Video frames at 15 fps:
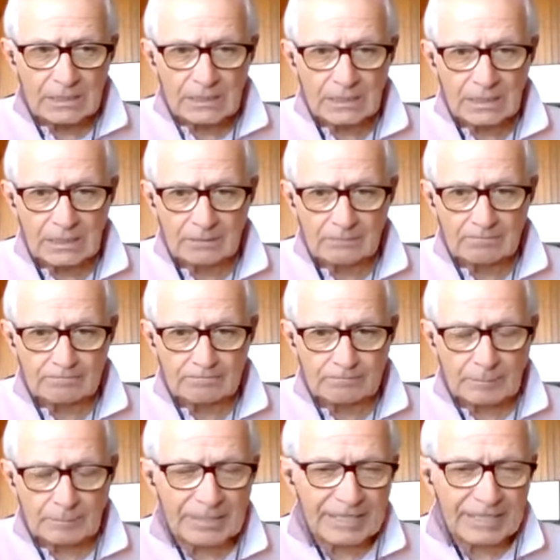
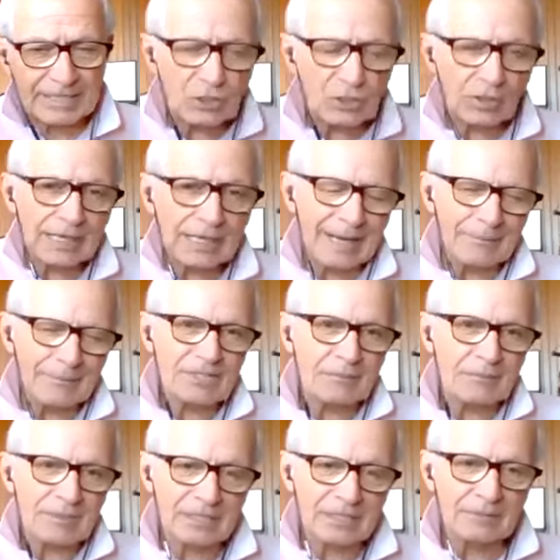Beacon, New York happens to
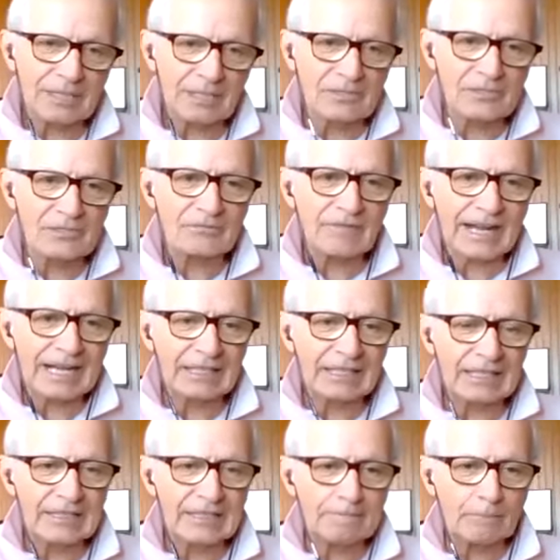be in the Mid-Hudson
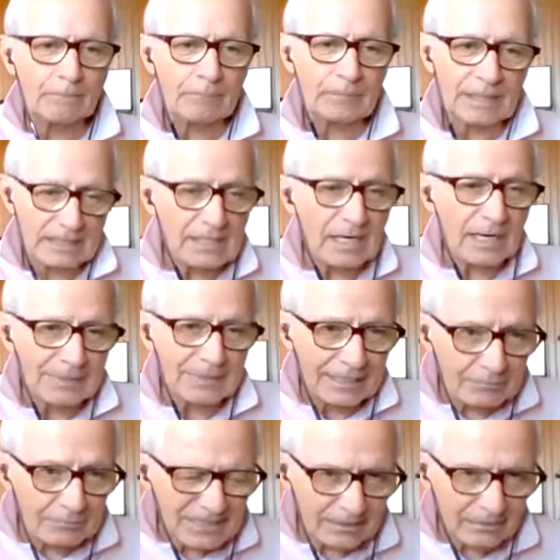Valley. That's
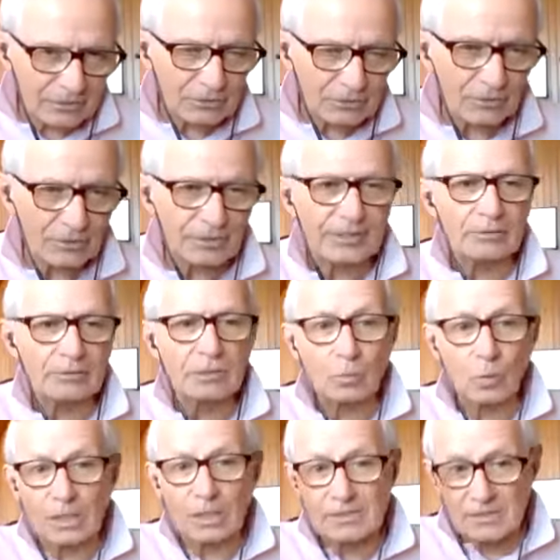IBM territory, or it
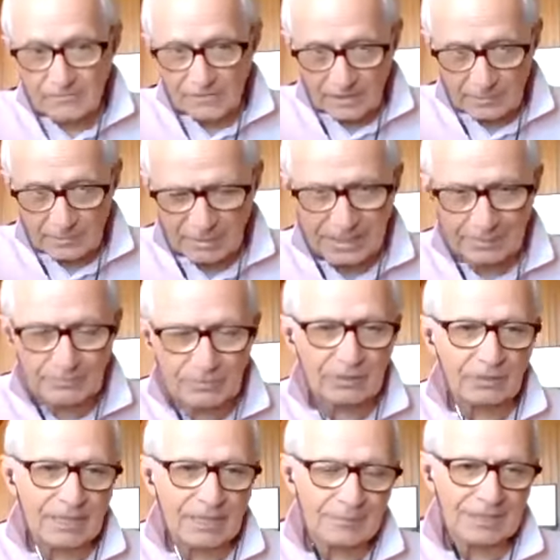was very
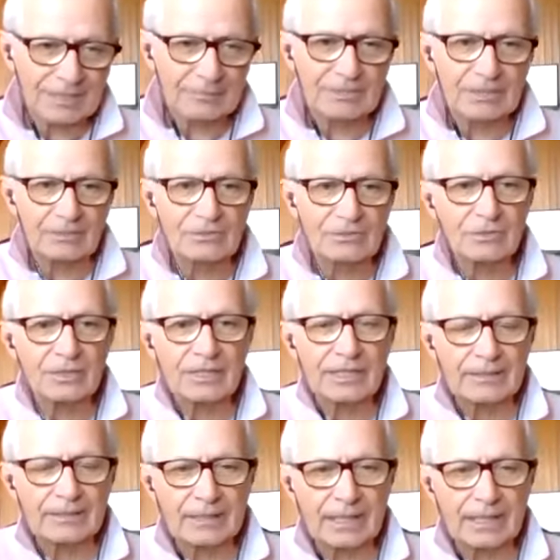popular IBM territory
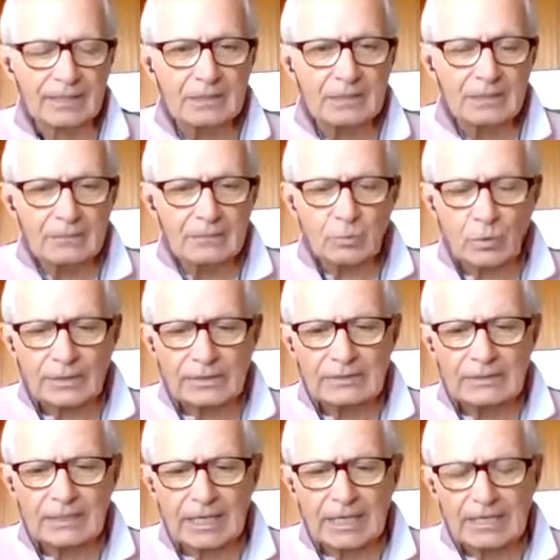at that point in
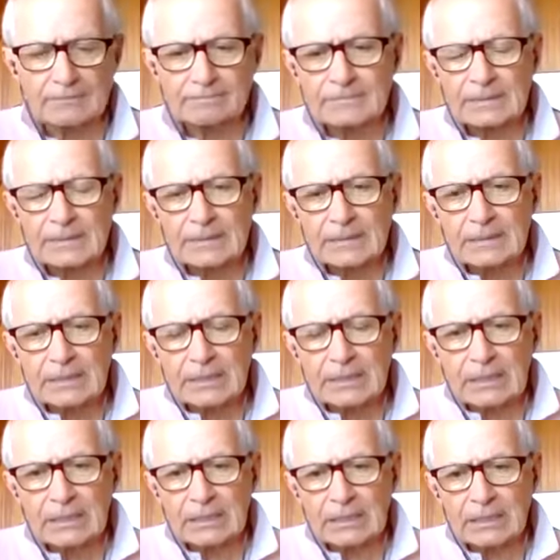time.
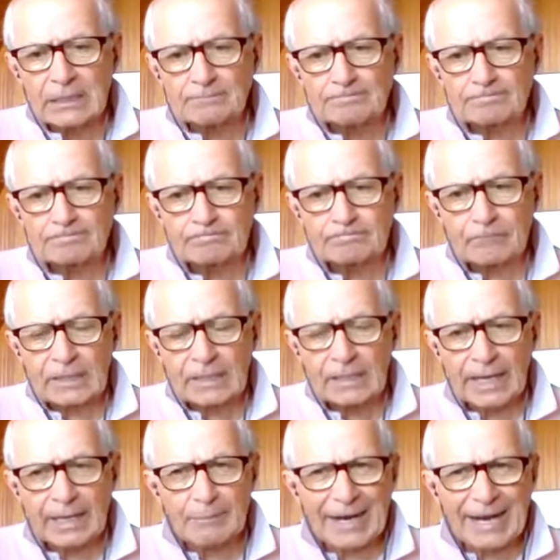And
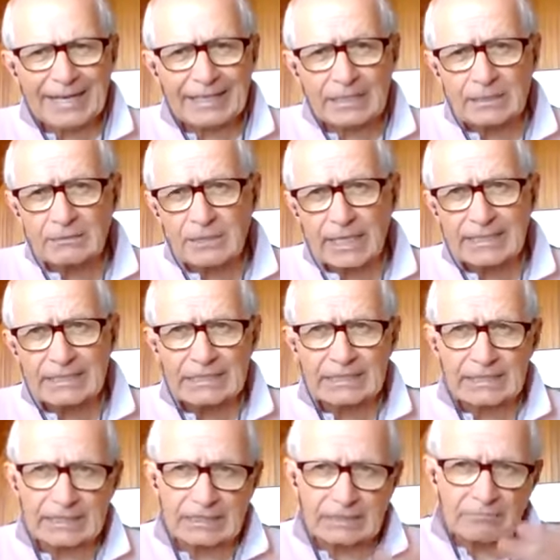back in
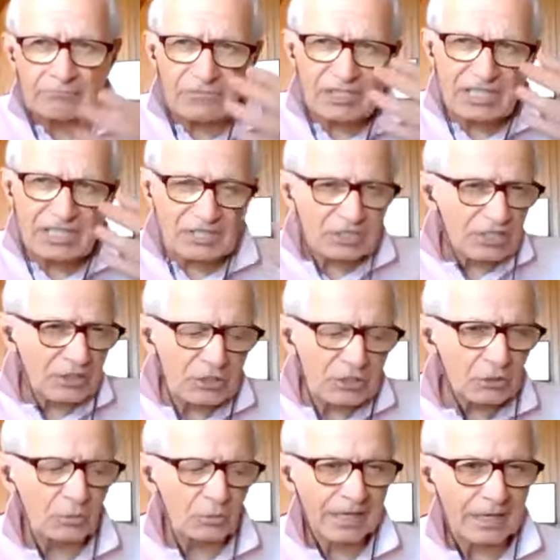
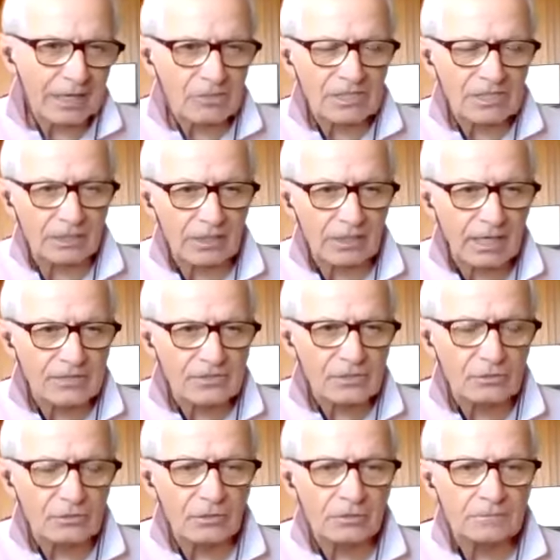1962, when I was still in high
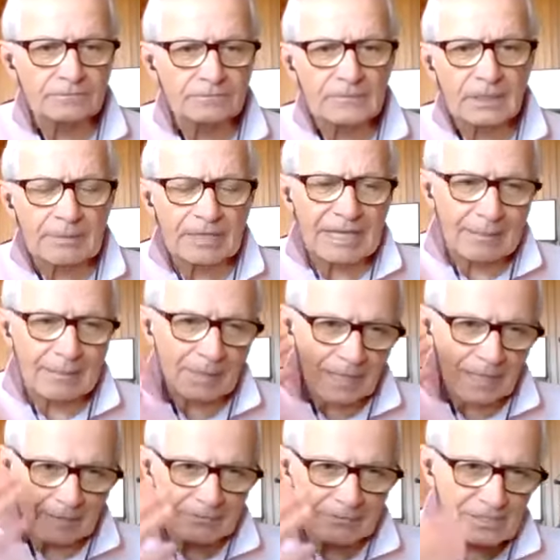school, it became
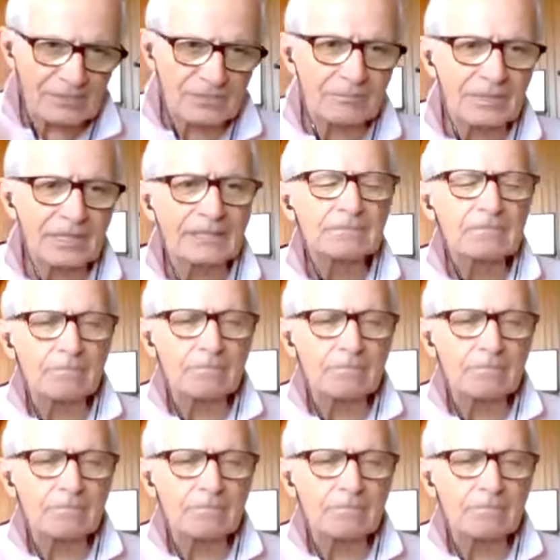obvious to me